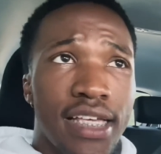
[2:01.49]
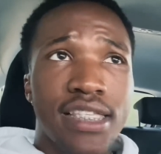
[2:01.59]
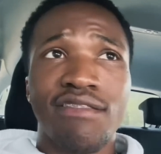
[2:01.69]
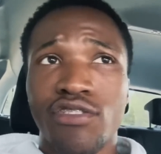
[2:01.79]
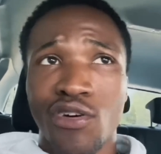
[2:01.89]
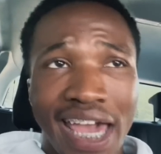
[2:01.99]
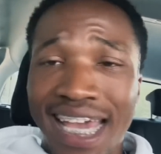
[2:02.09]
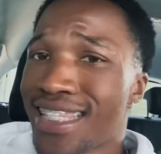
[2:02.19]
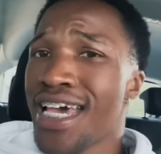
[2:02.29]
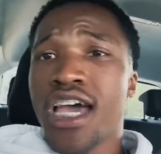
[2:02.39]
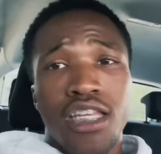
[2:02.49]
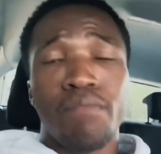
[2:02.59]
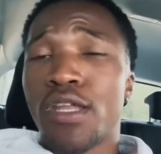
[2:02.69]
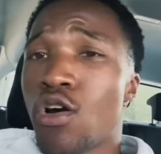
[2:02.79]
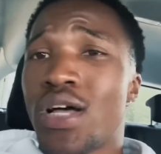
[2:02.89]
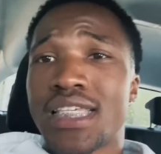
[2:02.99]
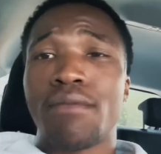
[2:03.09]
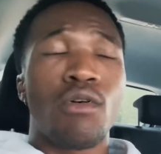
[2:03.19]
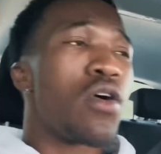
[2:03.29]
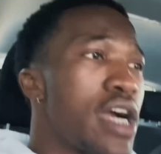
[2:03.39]
7 8, depending on what
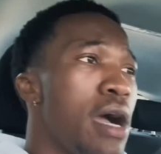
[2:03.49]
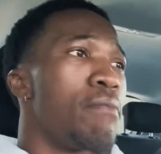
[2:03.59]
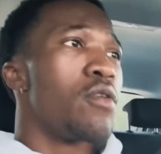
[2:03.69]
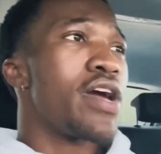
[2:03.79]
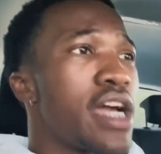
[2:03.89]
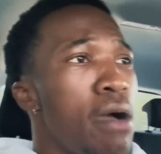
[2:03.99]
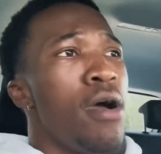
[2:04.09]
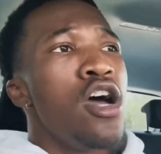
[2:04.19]
time I wake up.